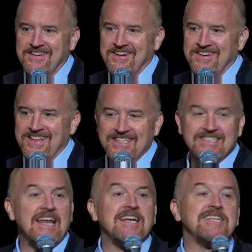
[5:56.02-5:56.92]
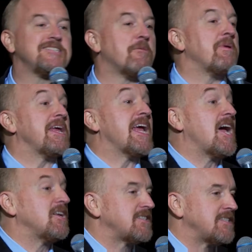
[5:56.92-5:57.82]
And then you send it to somebody
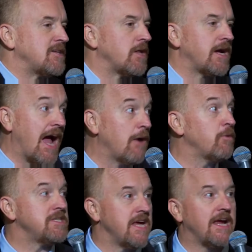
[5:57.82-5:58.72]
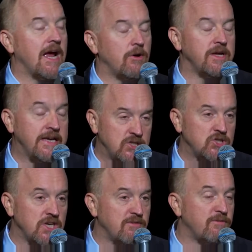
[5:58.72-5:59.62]
else, and they're like, I would take out eat
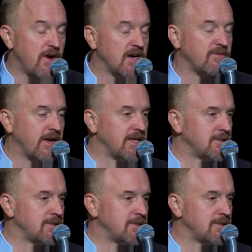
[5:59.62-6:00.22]
shit fuckface.